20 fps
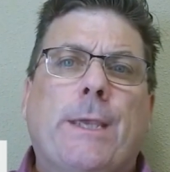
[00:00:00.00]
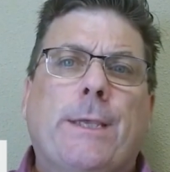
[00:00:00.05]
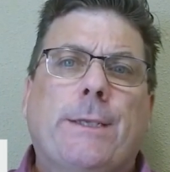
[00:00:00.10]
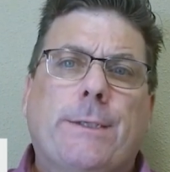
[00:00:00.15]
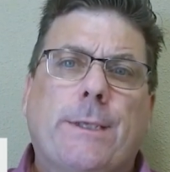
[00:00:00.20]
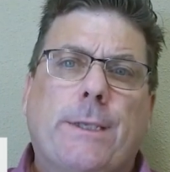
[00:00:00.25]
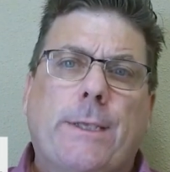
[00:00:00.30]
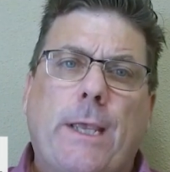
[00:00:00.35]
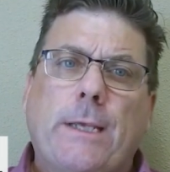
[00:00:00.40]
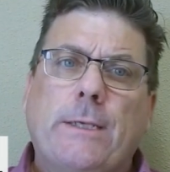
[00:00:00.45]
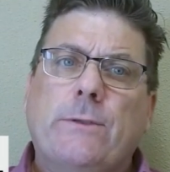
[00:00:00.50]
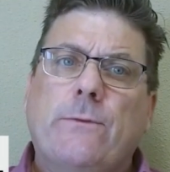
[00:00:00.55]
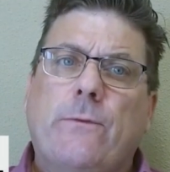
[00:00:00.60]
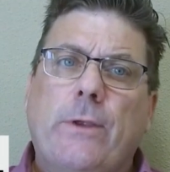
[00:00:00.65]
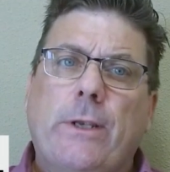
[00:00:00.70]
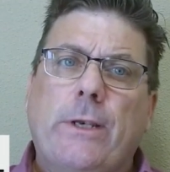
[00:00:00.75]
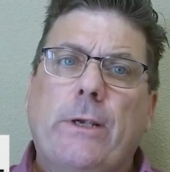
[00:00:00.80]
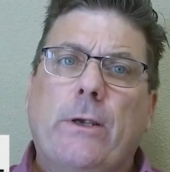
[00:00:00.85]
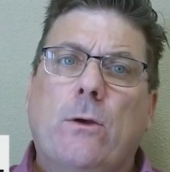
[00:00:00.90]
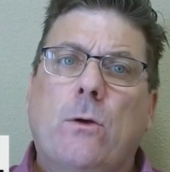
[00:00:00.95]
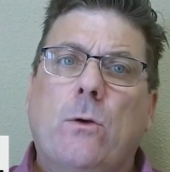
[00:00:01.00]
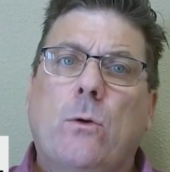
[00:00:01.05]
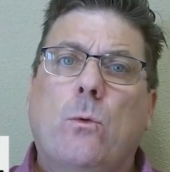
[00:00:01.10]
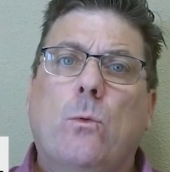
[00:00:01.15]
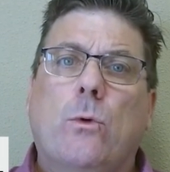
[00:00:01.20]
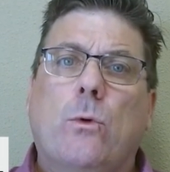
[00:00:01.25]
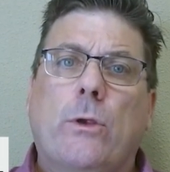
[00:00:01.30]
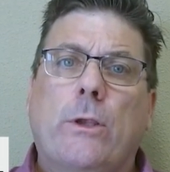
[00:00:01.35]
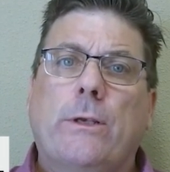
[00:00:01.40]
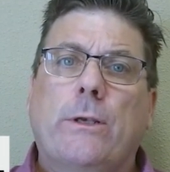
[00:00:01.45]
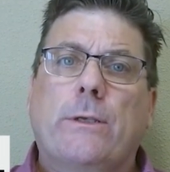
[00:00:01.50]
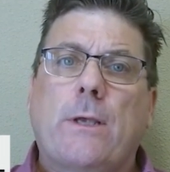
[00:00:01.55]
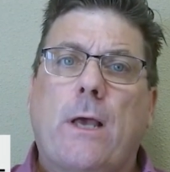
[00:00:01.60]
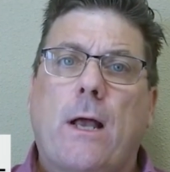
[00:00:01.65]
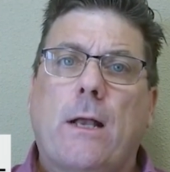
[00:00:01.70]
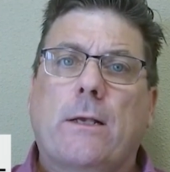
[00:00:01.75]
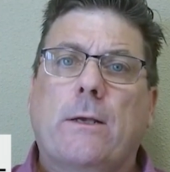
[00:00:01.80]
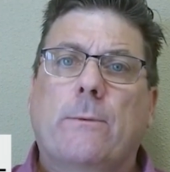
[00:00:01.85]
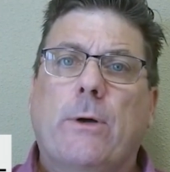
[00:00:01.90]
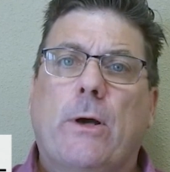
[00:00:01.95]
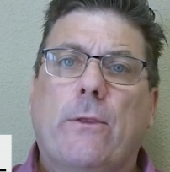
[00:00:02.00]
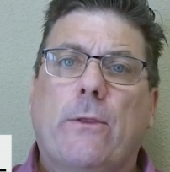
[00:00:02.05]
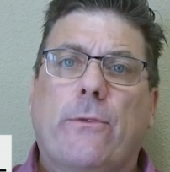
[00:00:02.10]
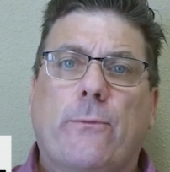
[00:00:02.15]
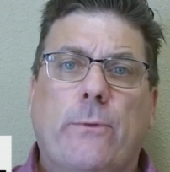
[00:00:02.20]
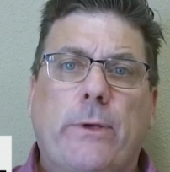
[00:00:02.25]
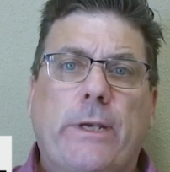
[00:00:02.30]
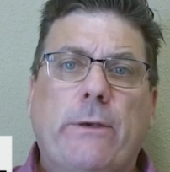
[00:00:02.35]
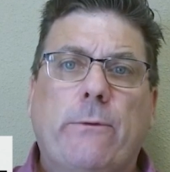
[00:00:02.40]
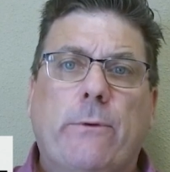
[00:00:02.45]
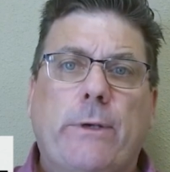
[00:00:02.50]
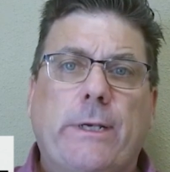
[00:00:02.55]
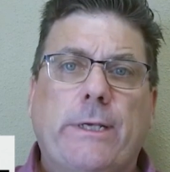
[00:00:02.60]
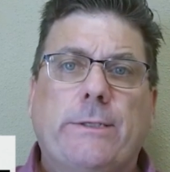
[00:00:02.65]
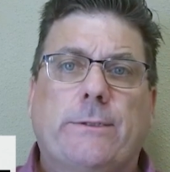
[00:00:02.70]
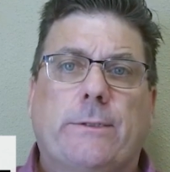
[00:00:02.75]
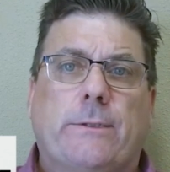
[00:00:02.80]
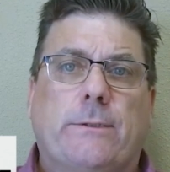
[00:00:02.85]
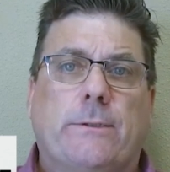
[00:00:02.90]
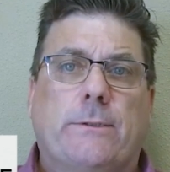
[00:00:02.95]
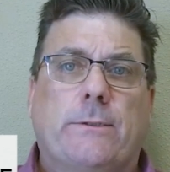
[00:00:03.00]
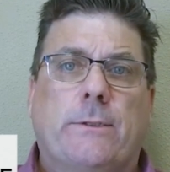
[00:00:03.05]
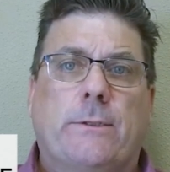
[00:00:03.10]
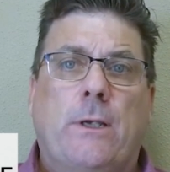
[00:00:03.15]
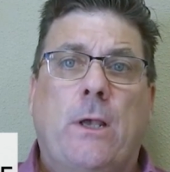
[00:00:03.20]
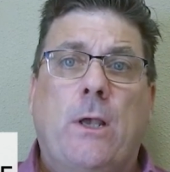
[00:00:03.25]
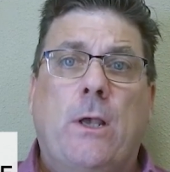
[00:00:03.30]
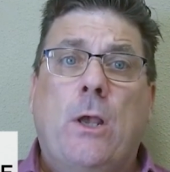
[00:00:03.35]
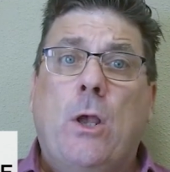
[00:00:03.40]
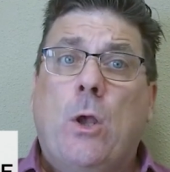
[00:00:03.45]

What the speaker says: In today's video, we're going to talk about 3 reasons